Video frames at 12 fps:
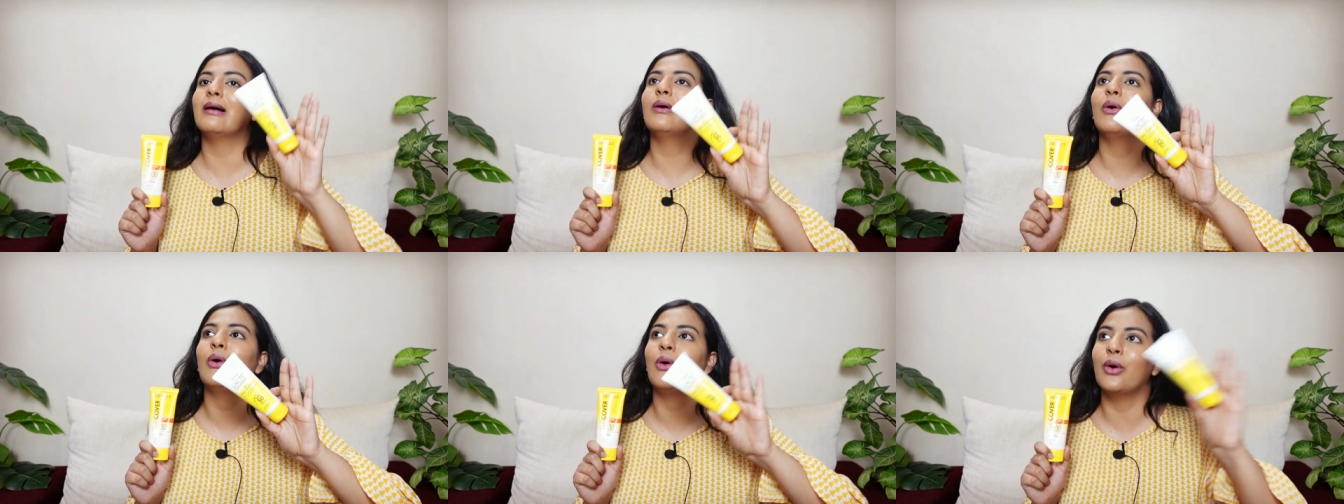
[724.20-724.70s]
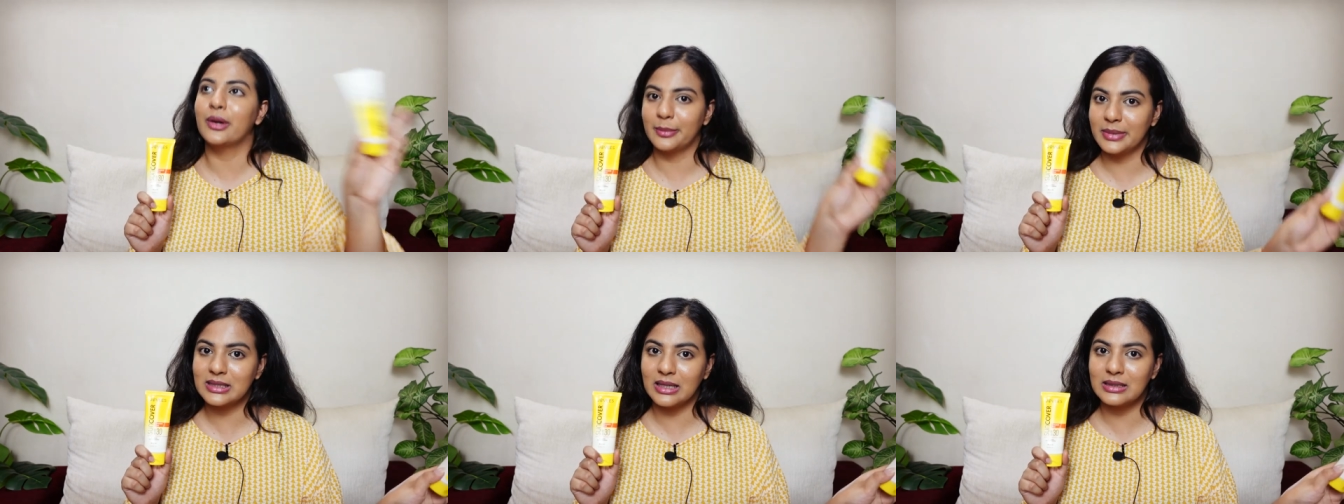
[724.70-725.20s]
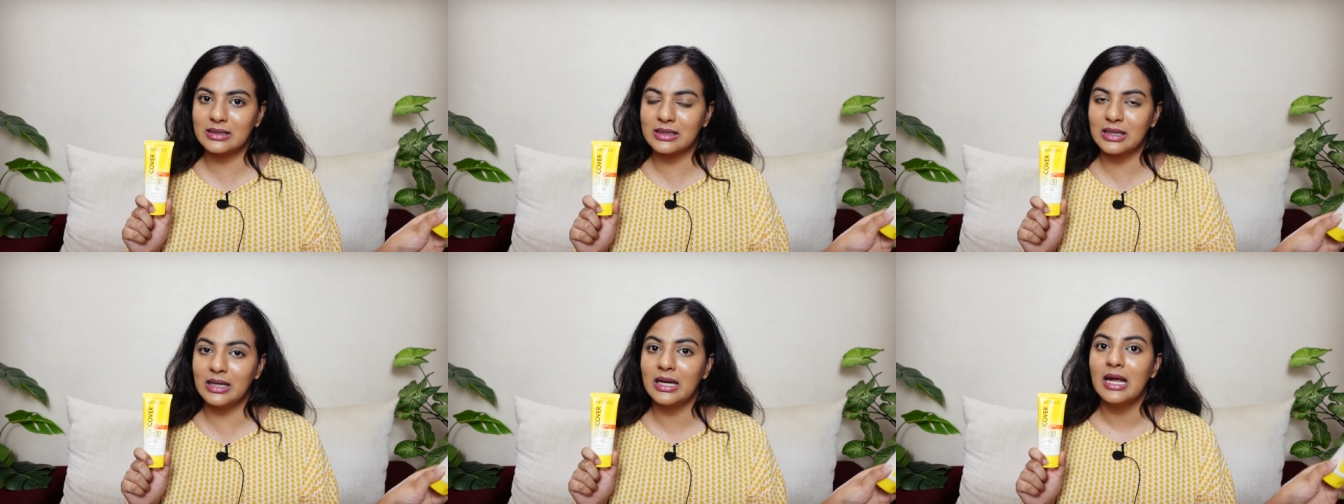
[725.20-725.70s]
a horrible
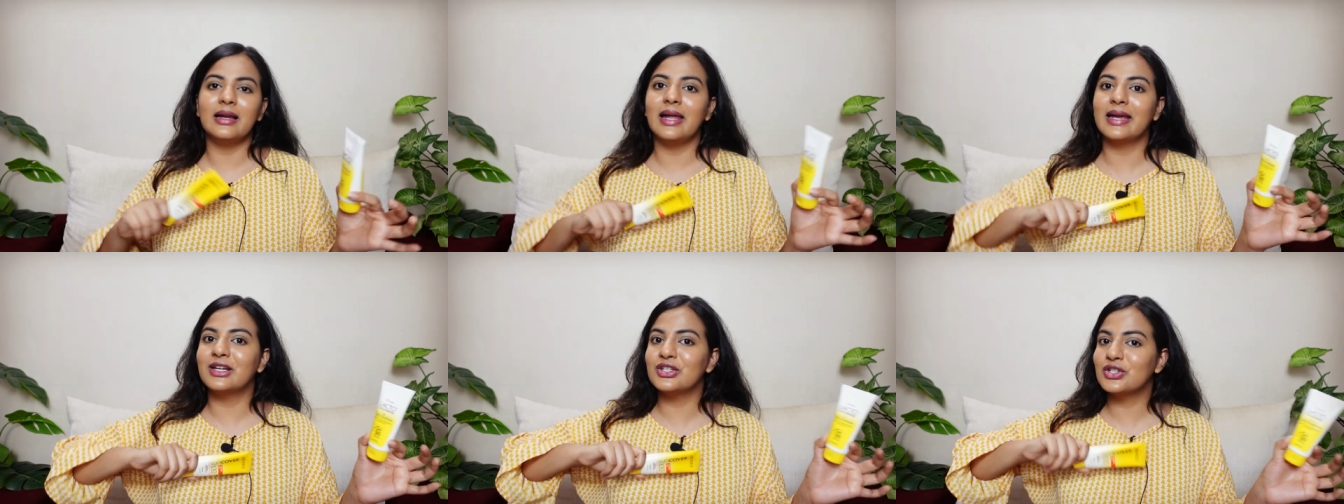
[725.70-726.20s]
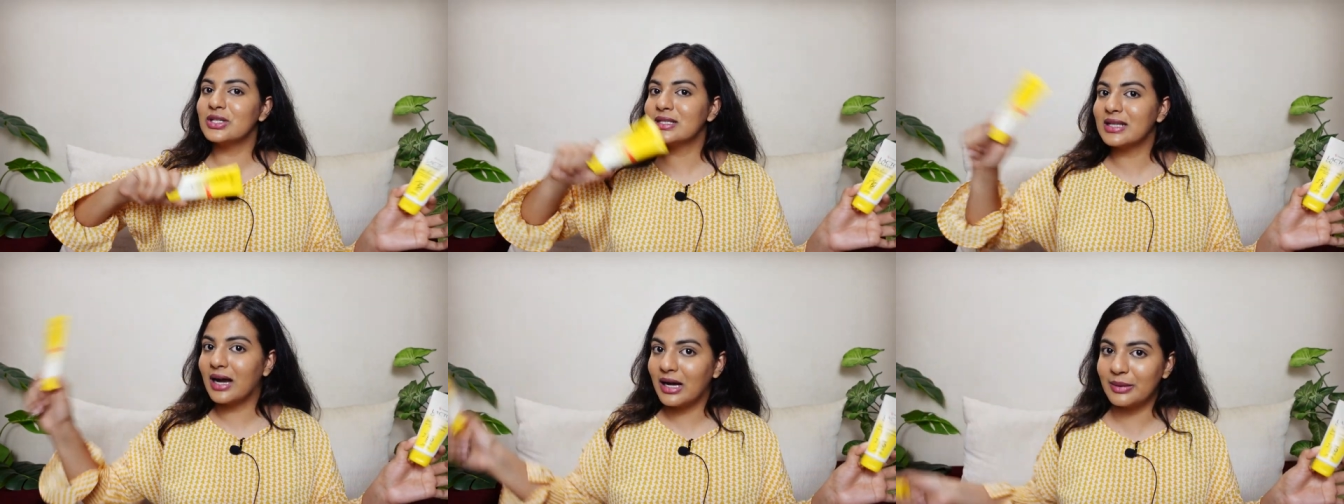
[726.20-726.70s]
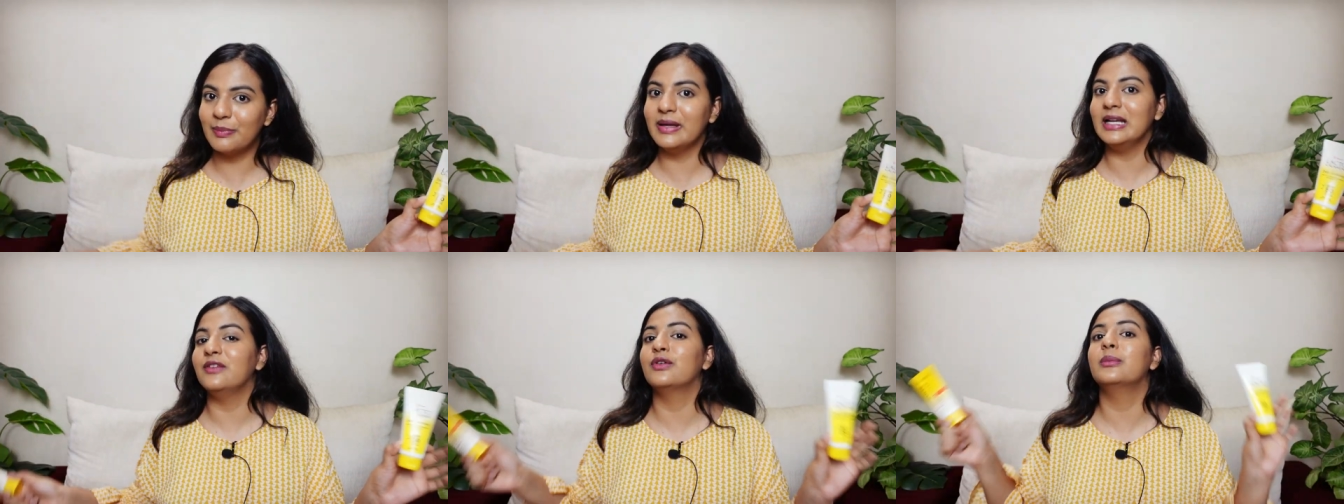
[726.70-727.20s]
sunscreen. Like, it is just
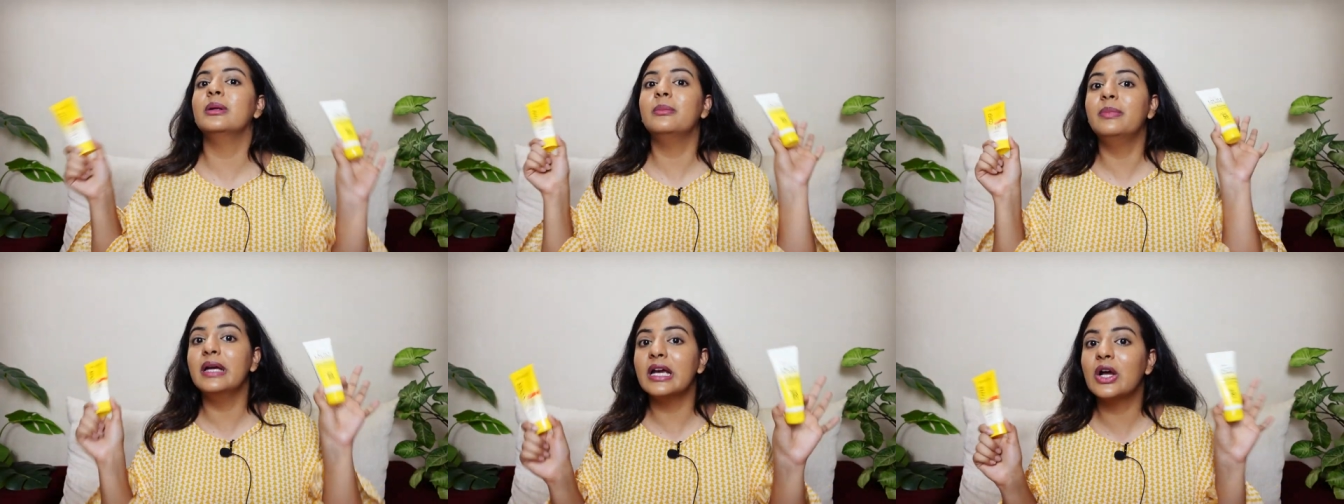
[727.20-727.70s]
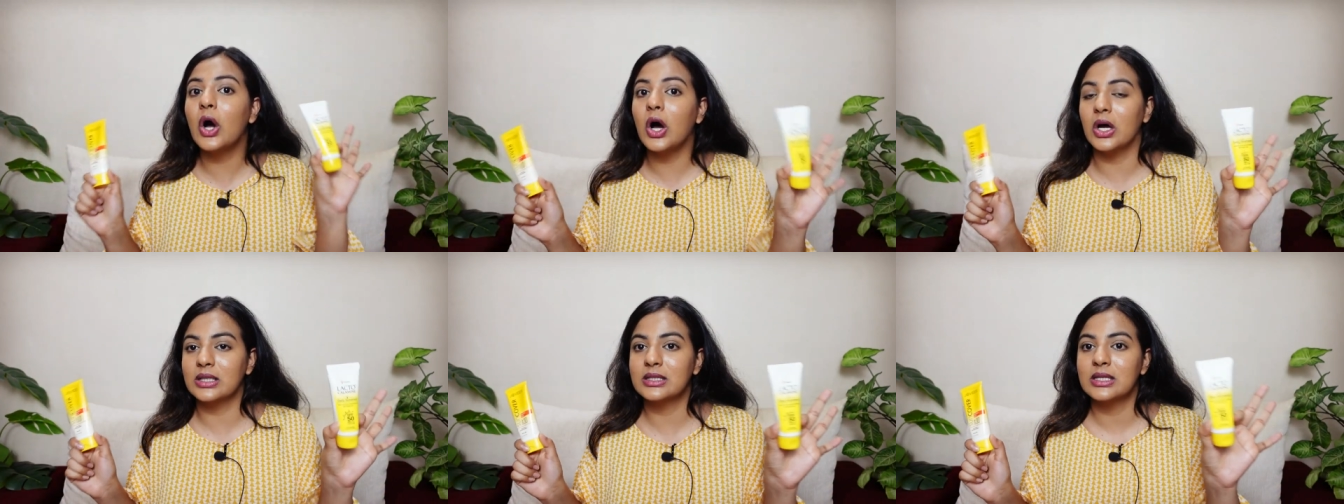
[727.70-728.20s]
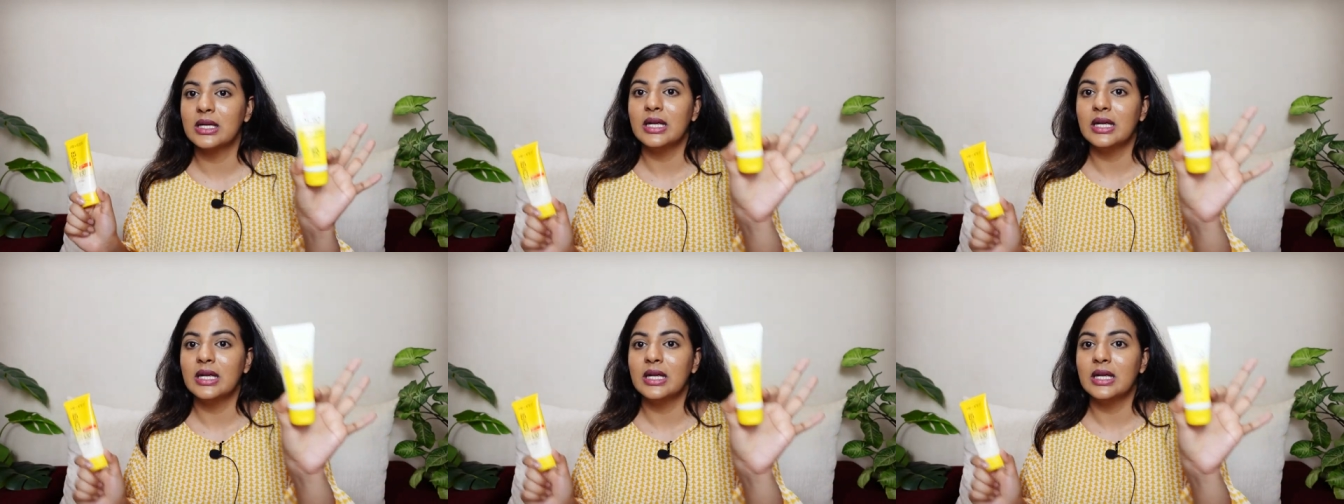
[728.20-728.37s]
unbelievable because